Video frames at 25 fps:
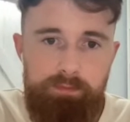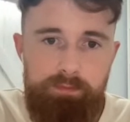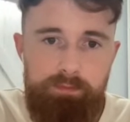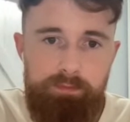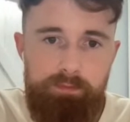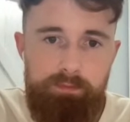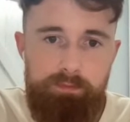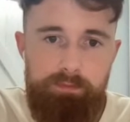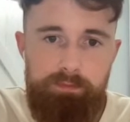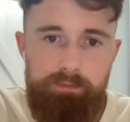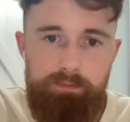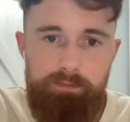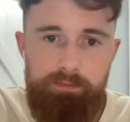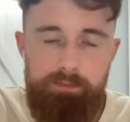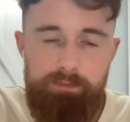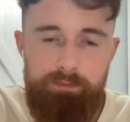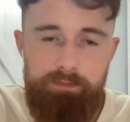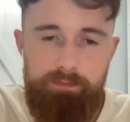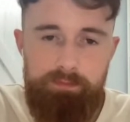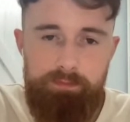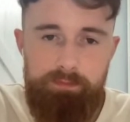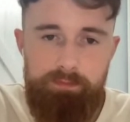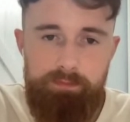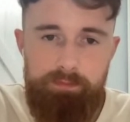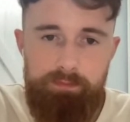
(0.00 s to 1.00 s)

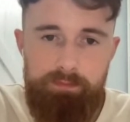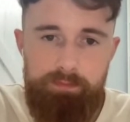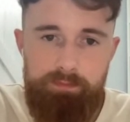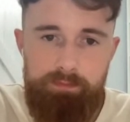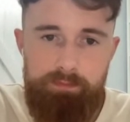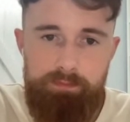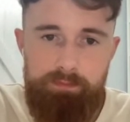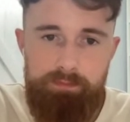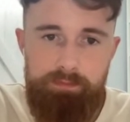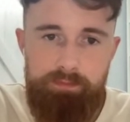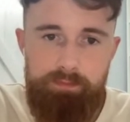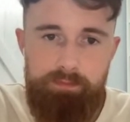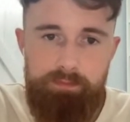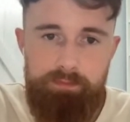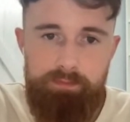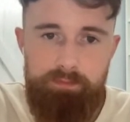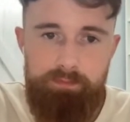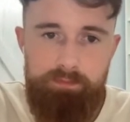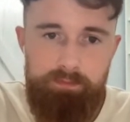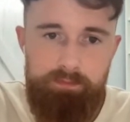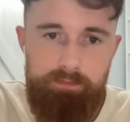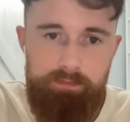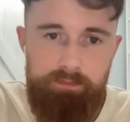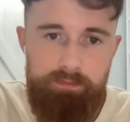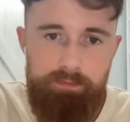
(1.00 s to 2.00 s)

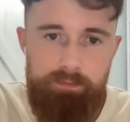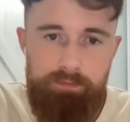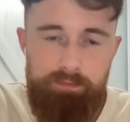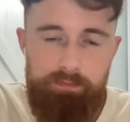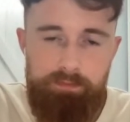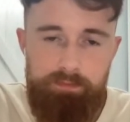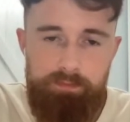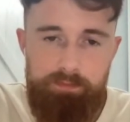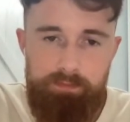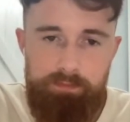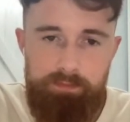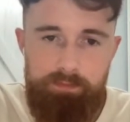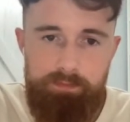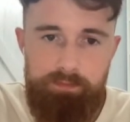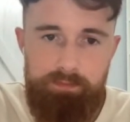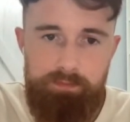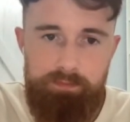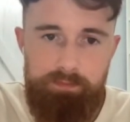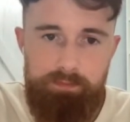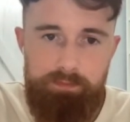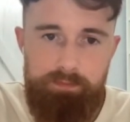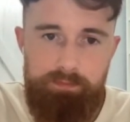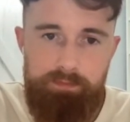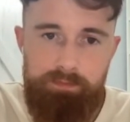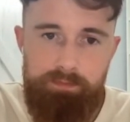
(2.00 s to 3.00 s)

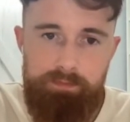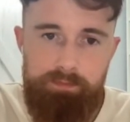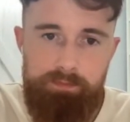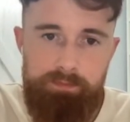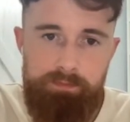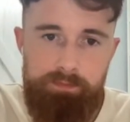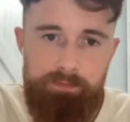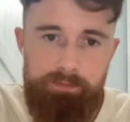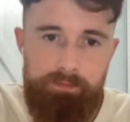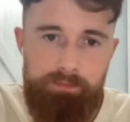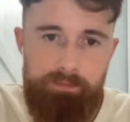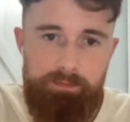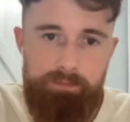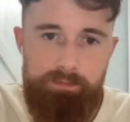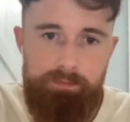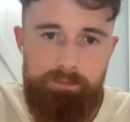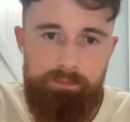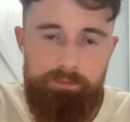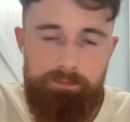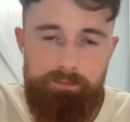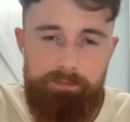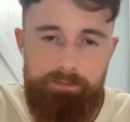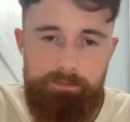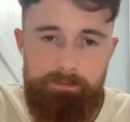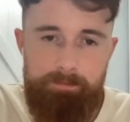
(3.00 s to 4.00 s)

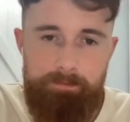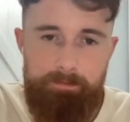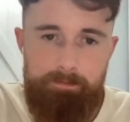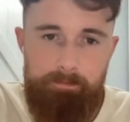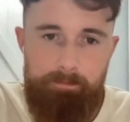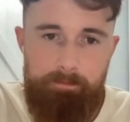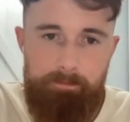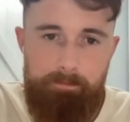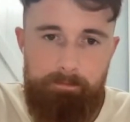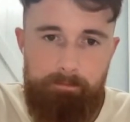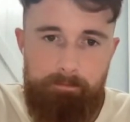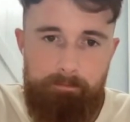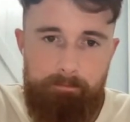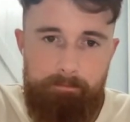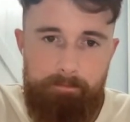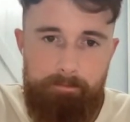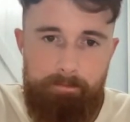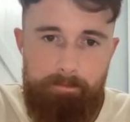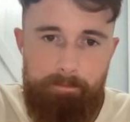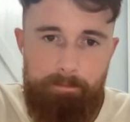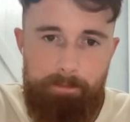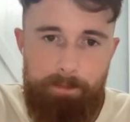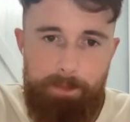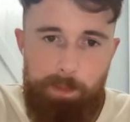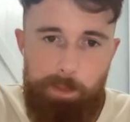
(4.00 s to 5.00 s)

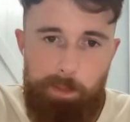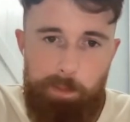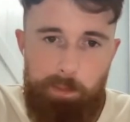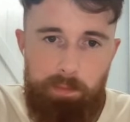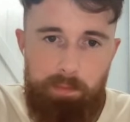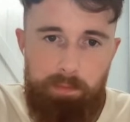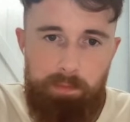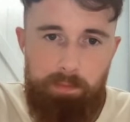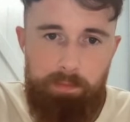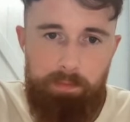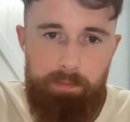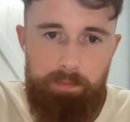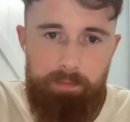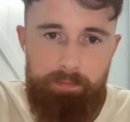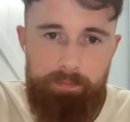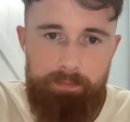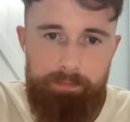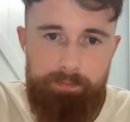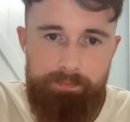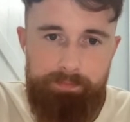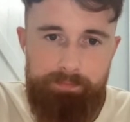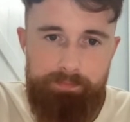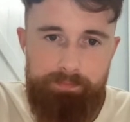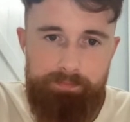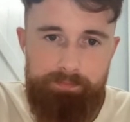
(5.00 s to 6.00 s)

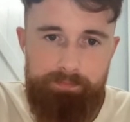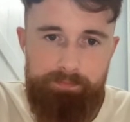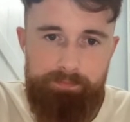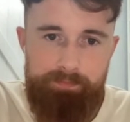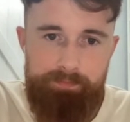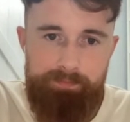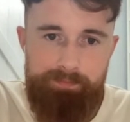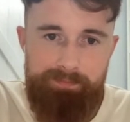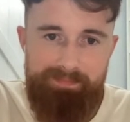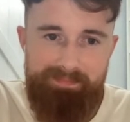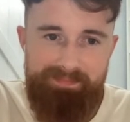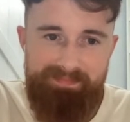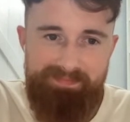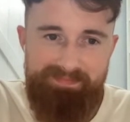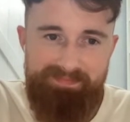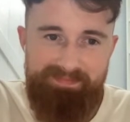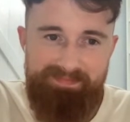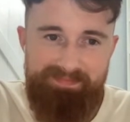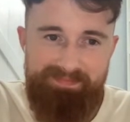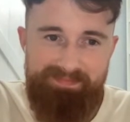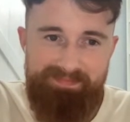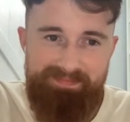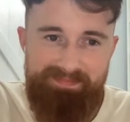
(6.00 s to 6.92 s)
[no speech]